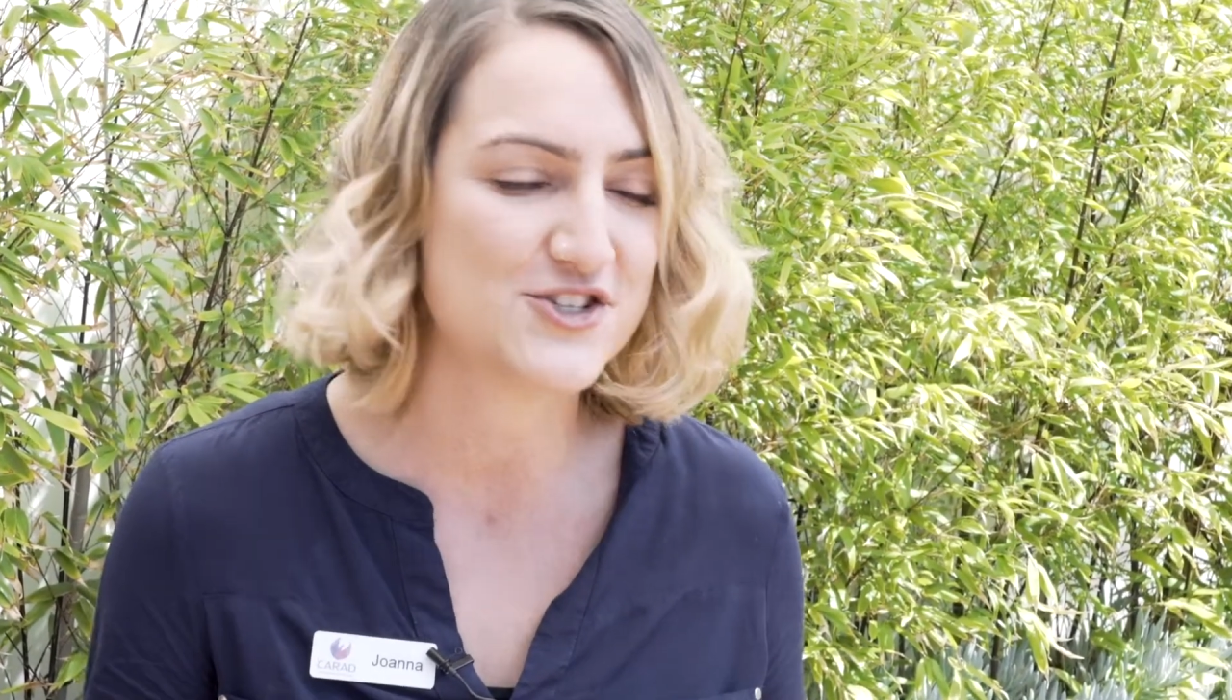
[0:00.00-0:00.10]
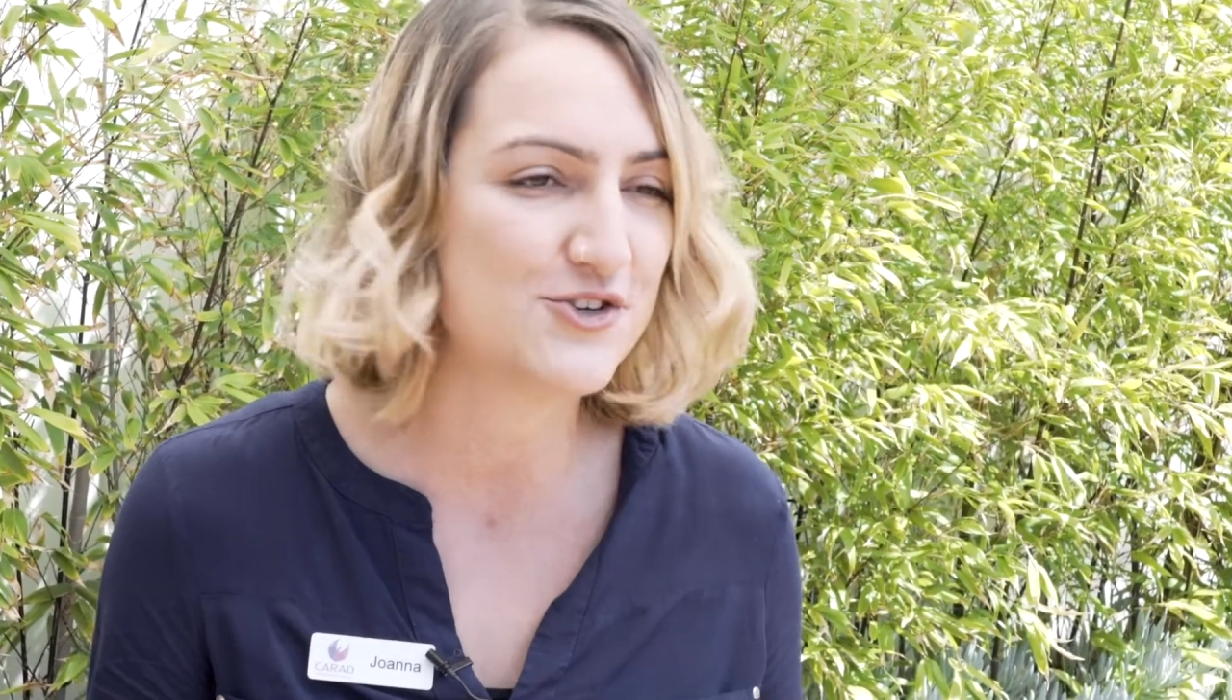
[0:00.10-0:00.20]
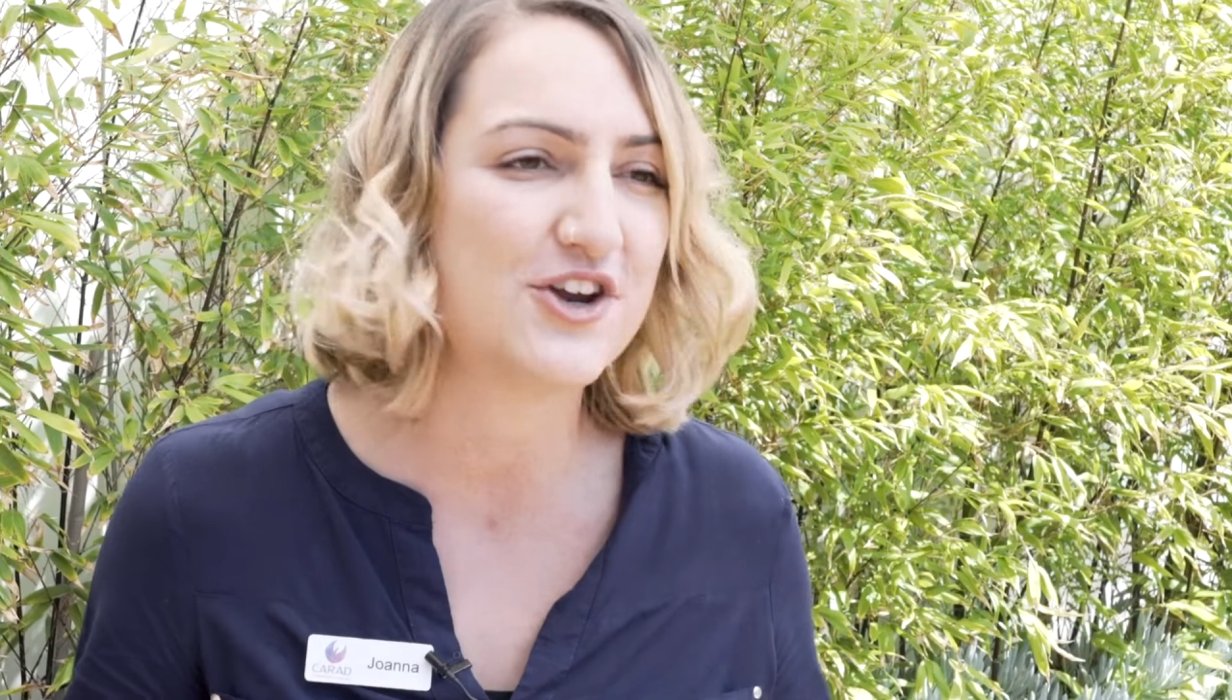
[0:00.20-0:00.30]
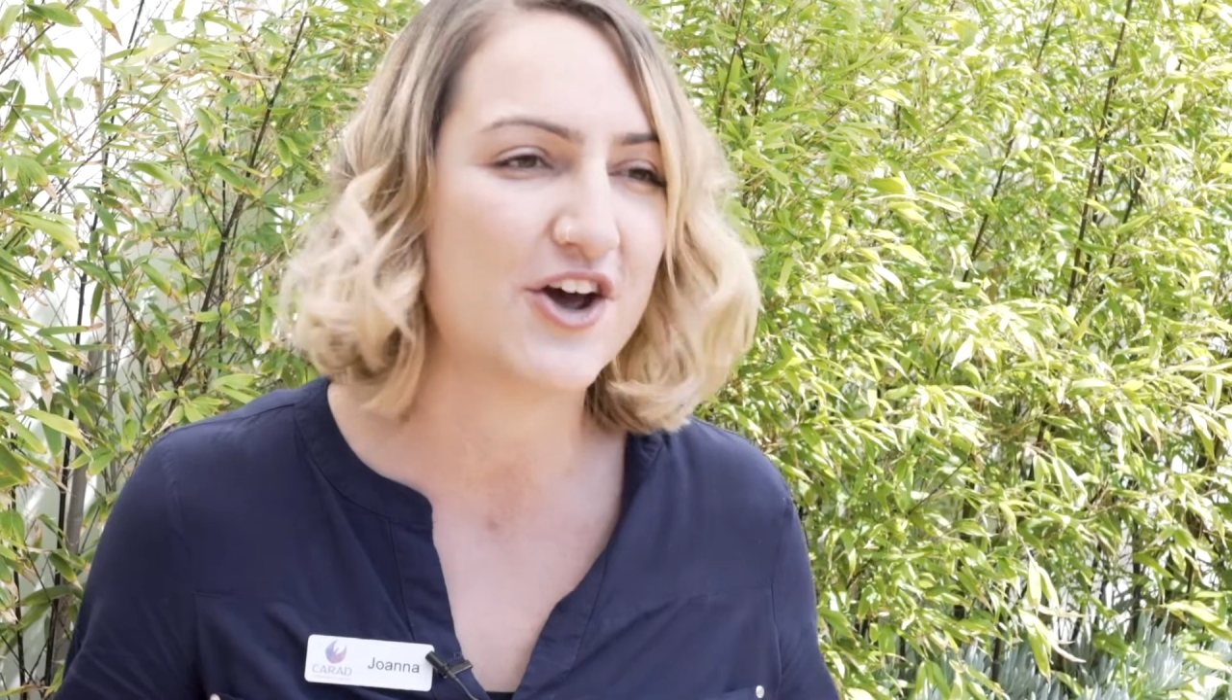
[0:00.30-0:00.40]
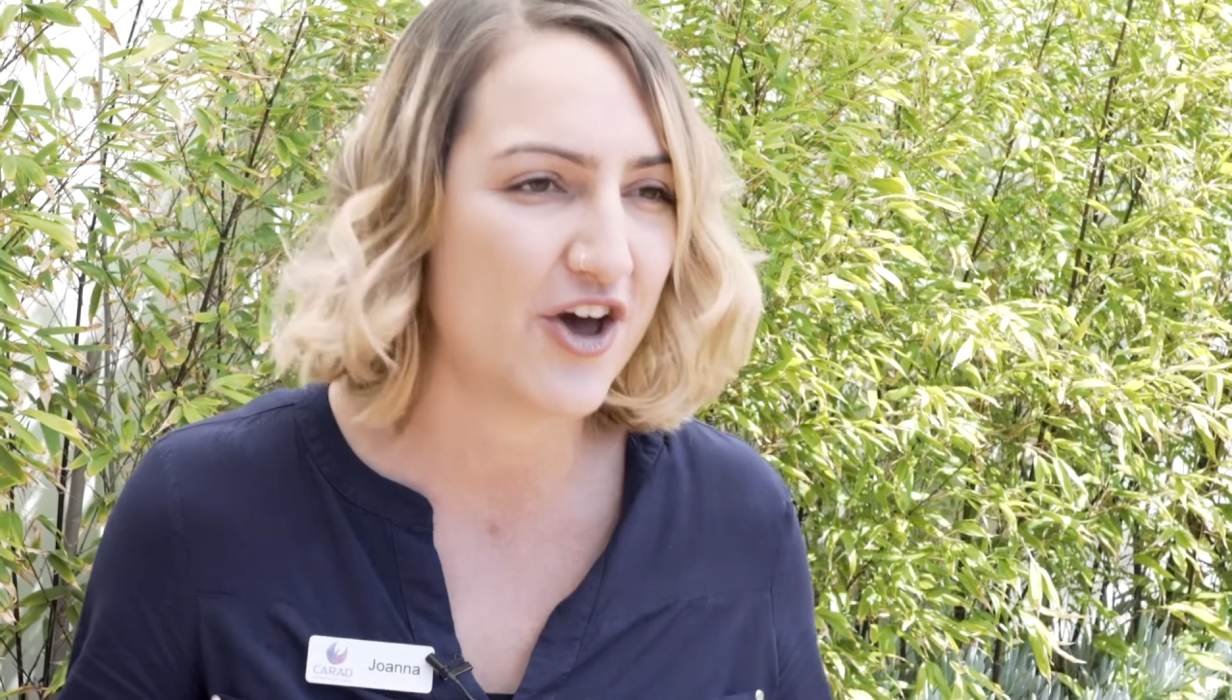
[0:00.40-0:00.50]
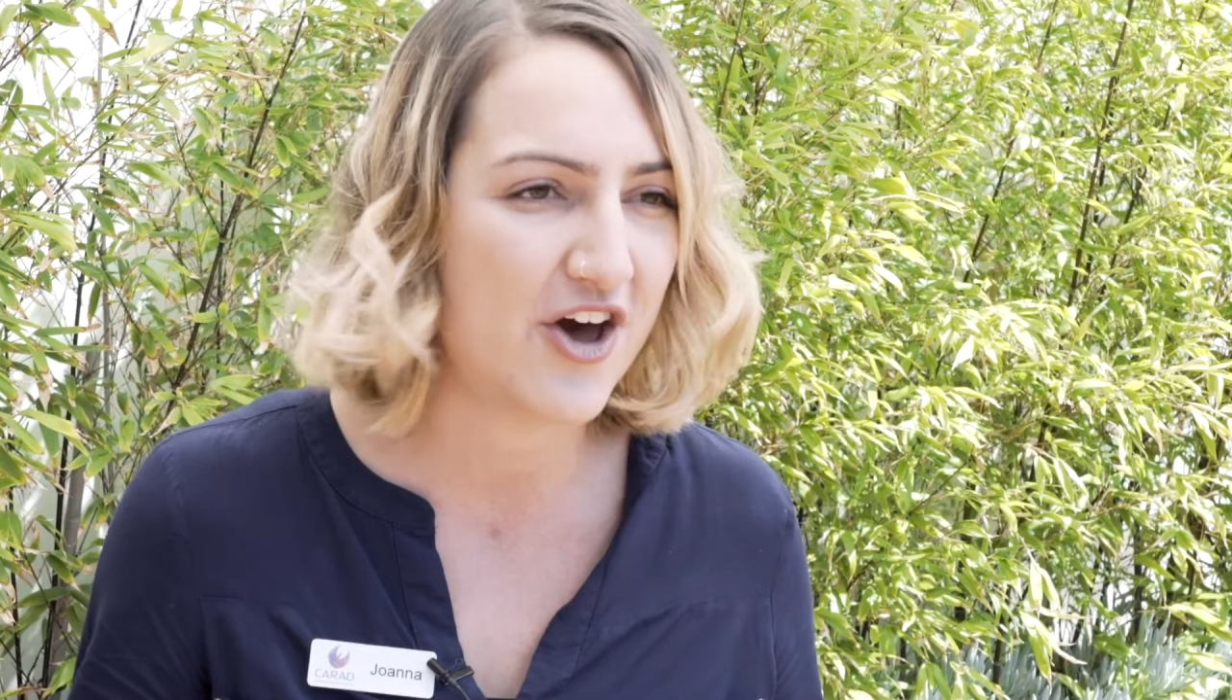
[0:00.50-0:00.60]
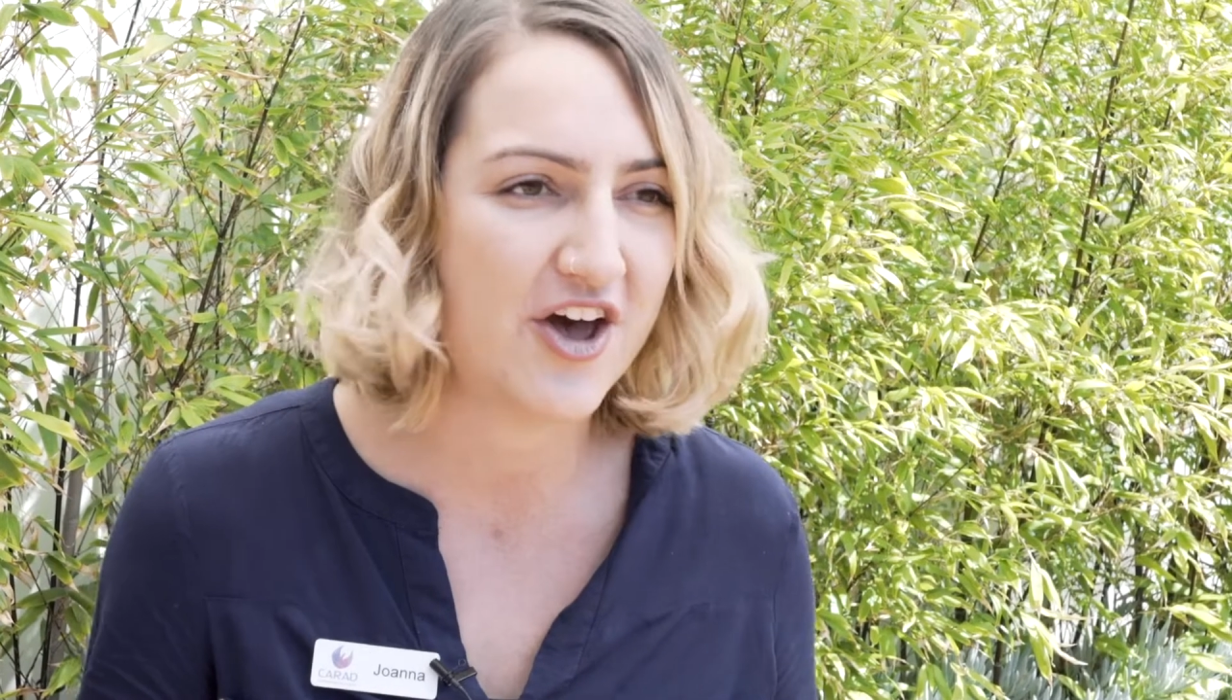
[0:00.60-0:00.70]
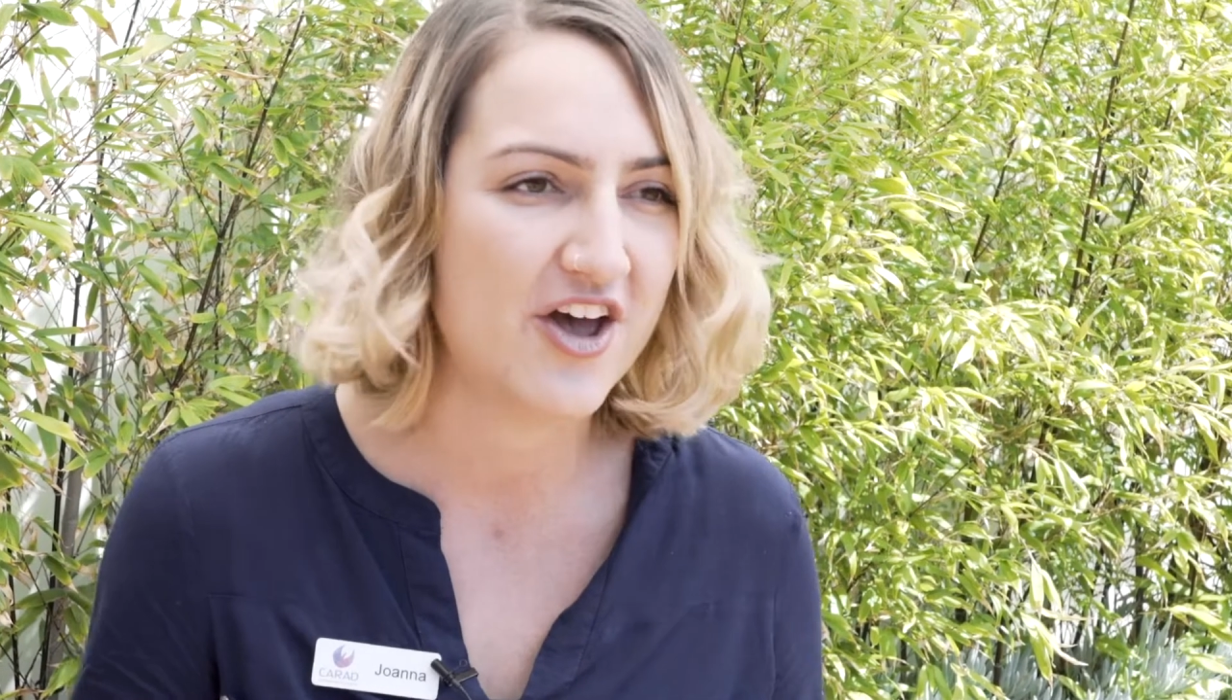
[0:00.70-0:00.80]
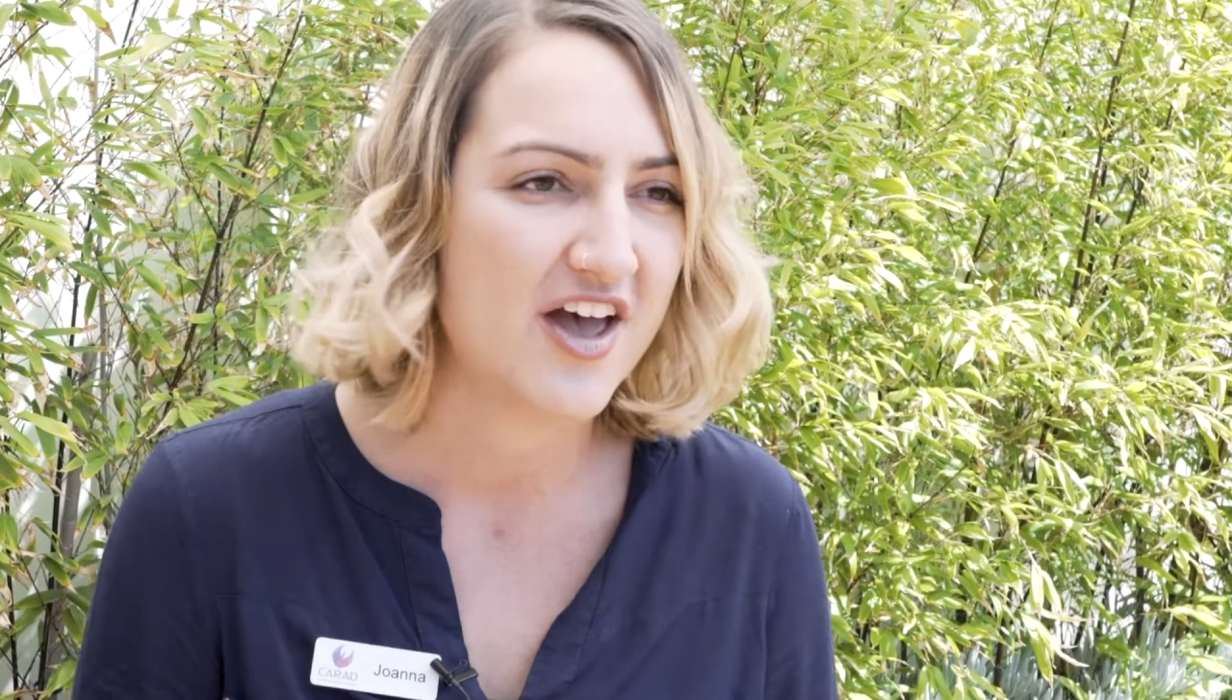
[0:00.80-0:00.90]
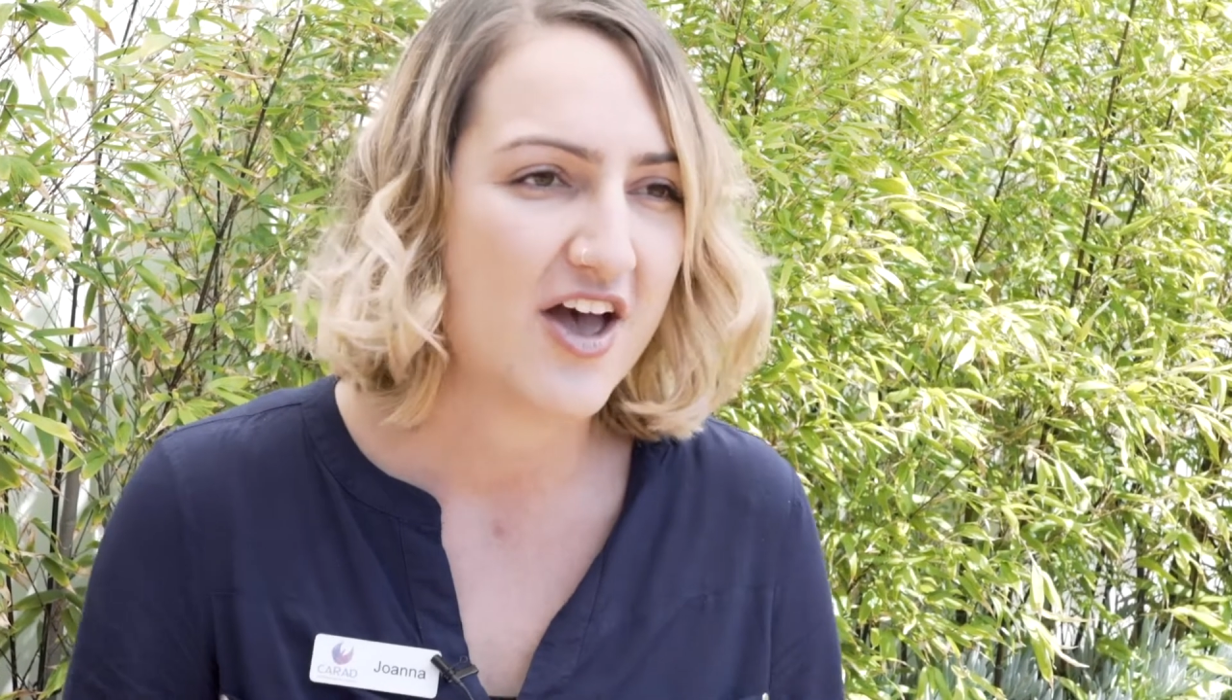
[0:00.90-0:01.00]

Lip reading: should occur